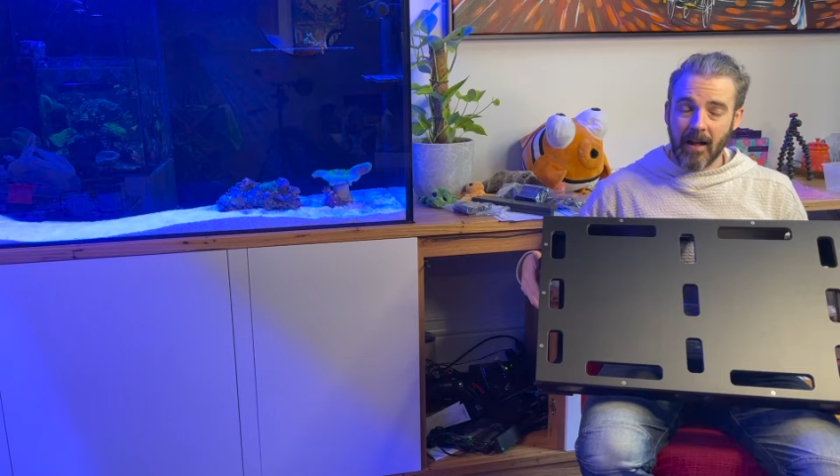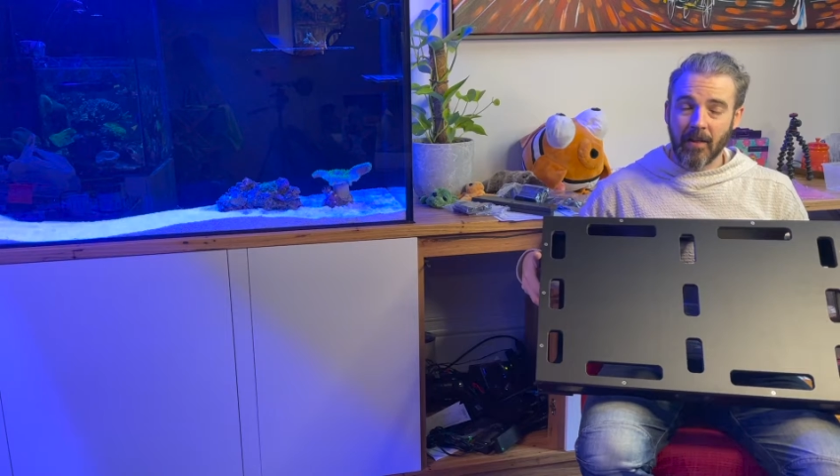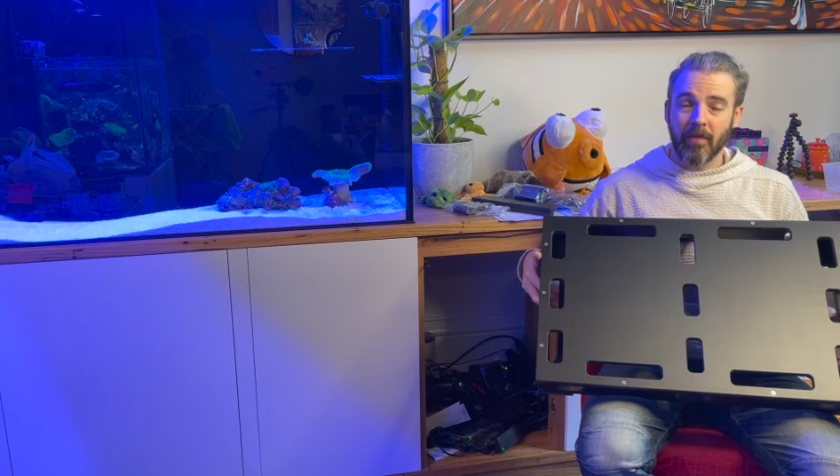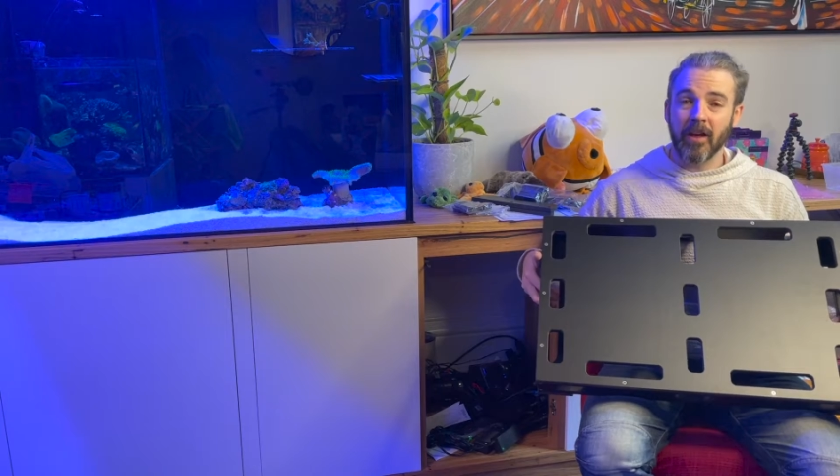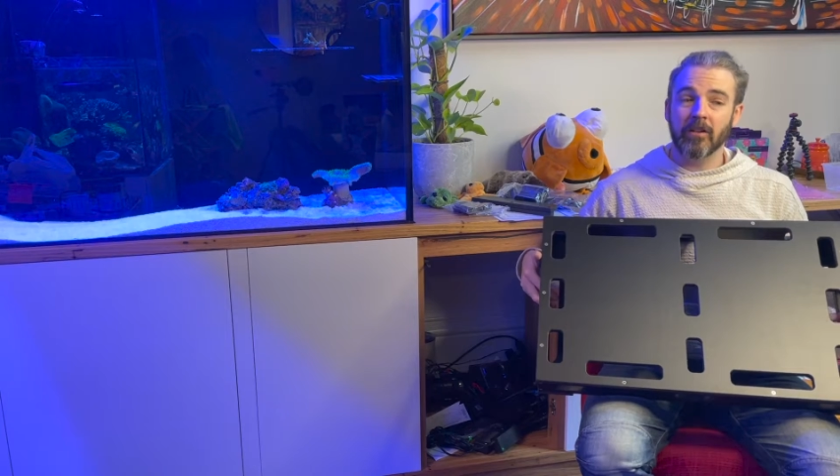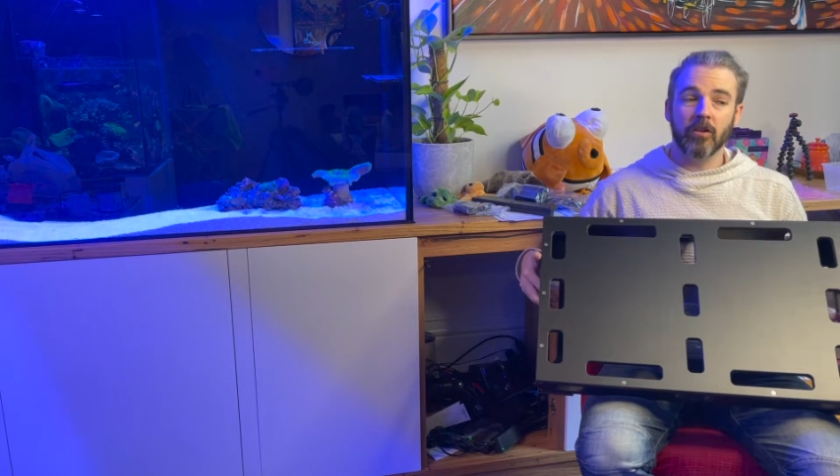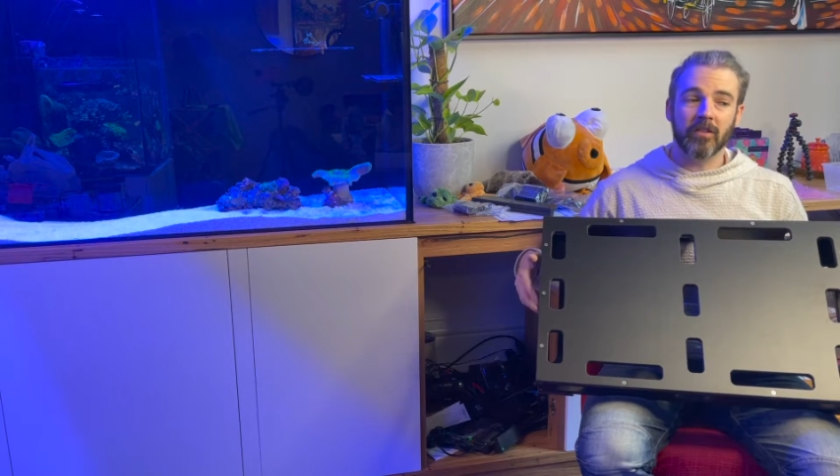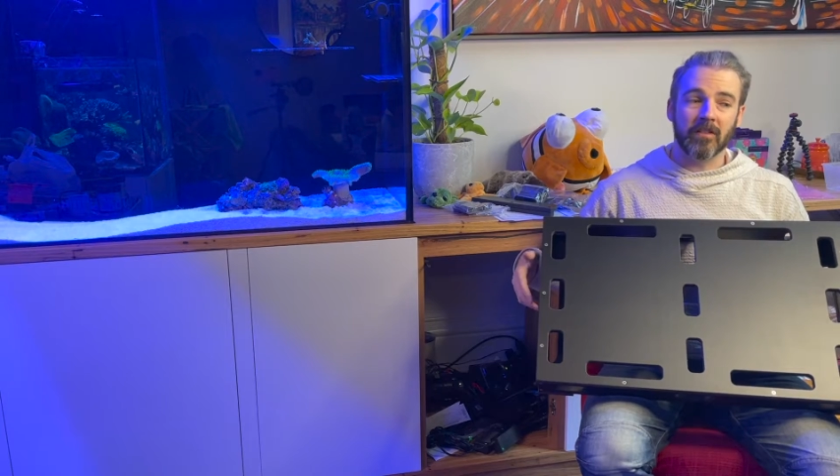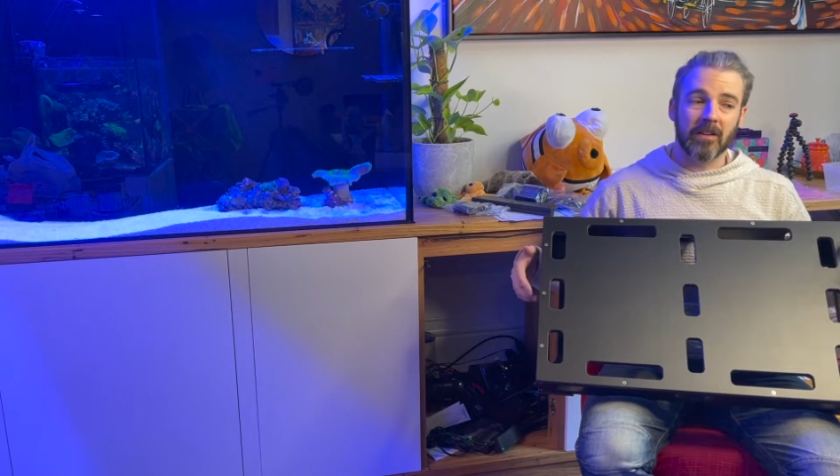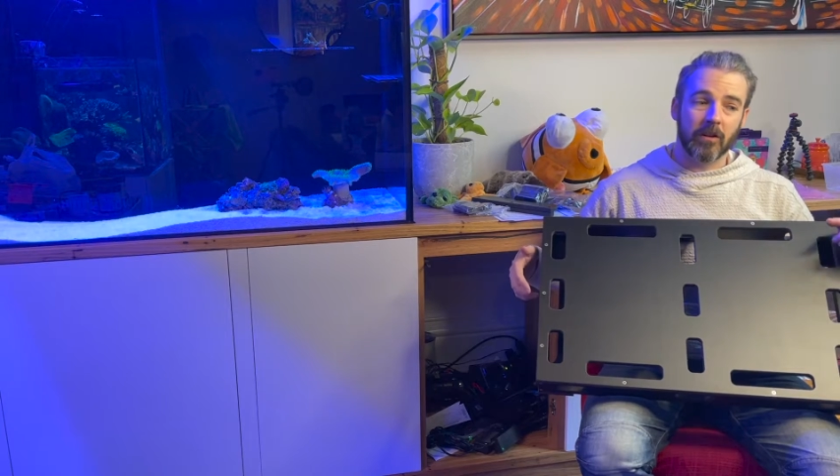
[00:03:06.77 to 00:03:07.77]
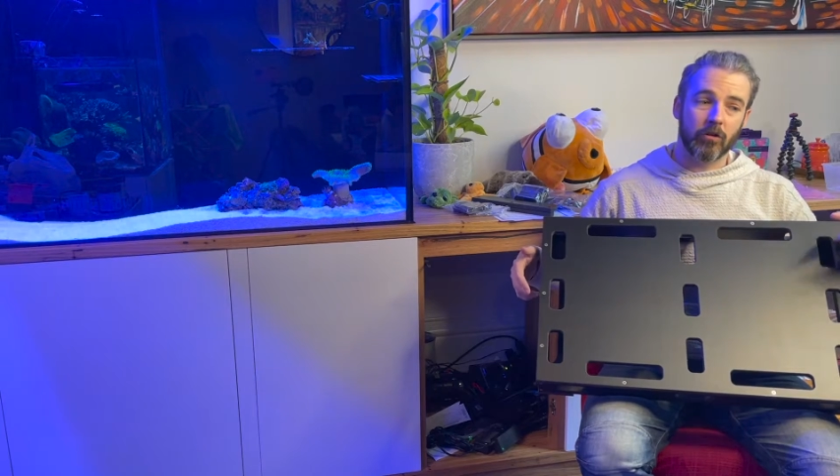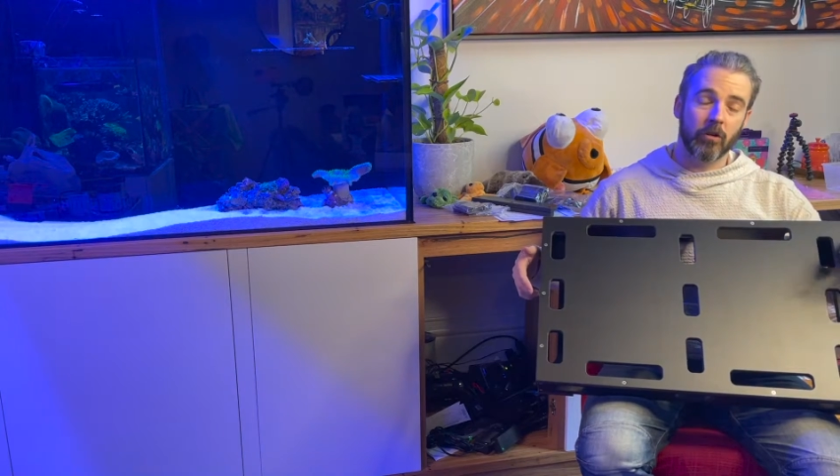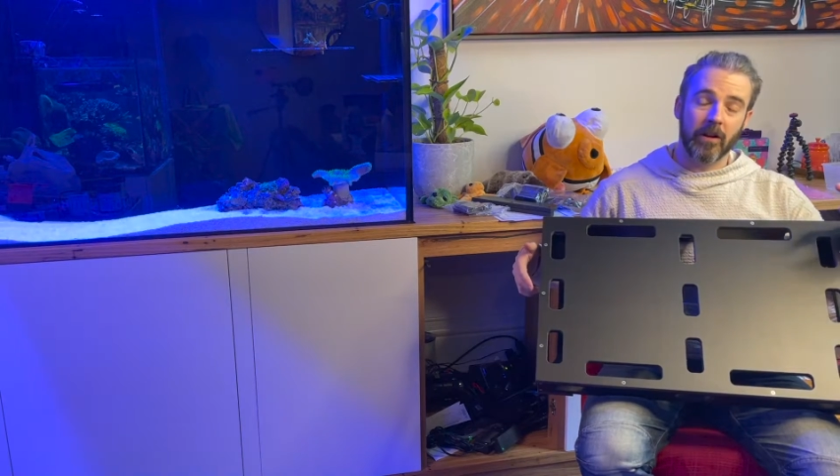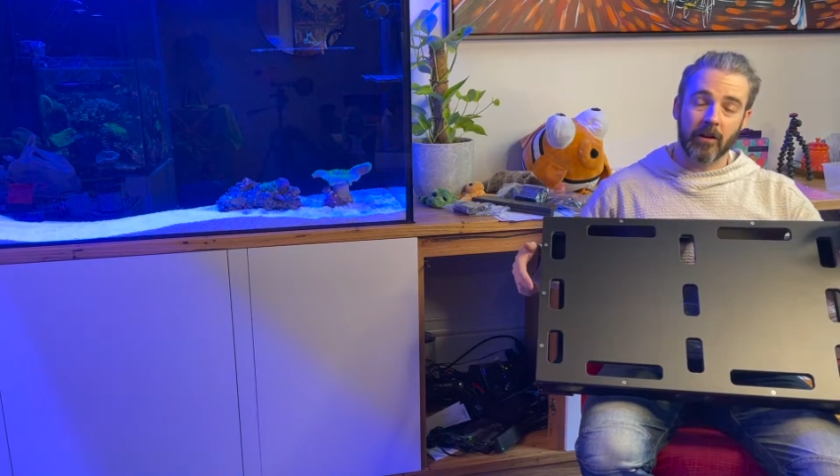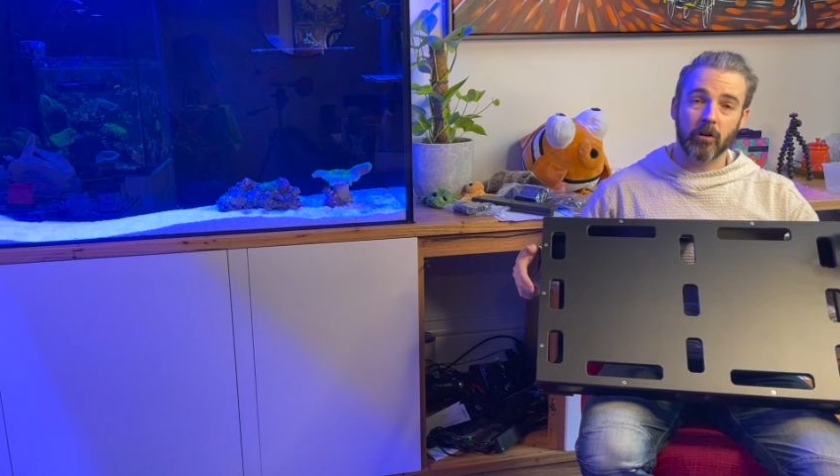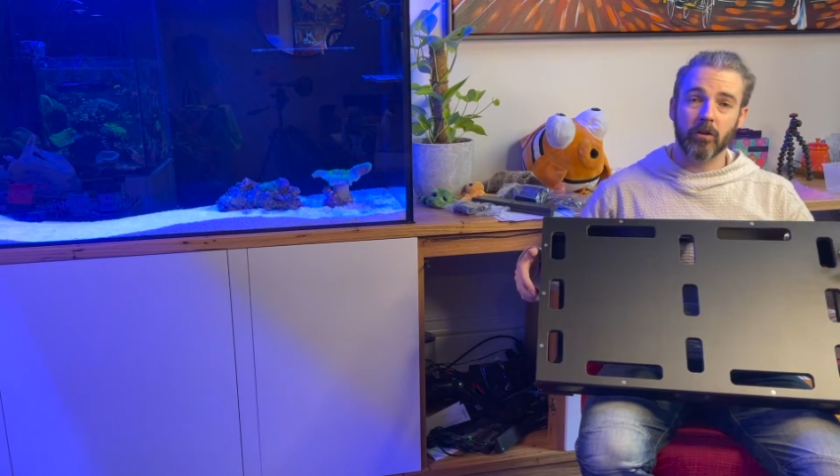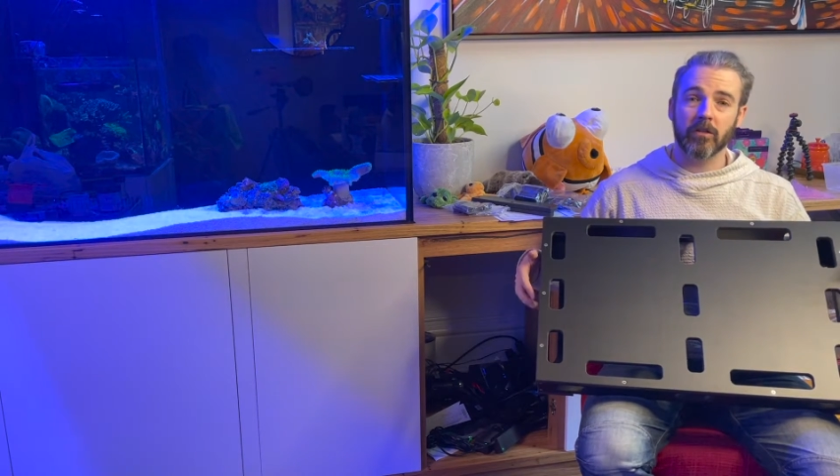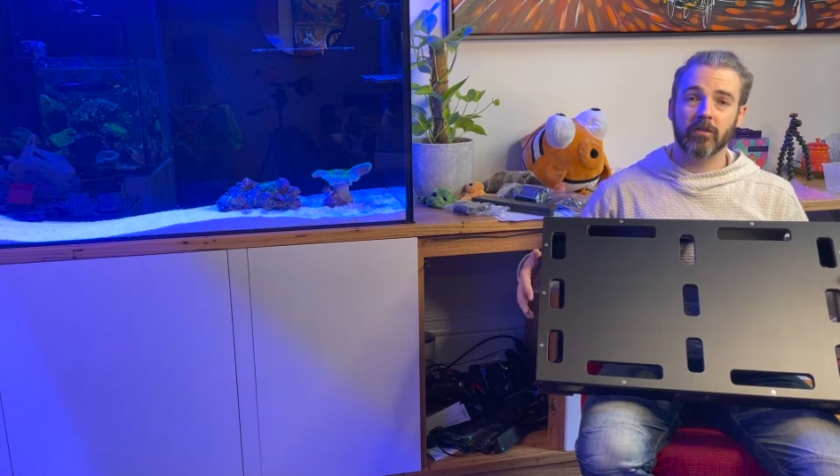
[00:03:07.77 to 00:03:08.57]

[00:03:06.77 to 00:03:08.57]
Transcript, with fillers: and then using the included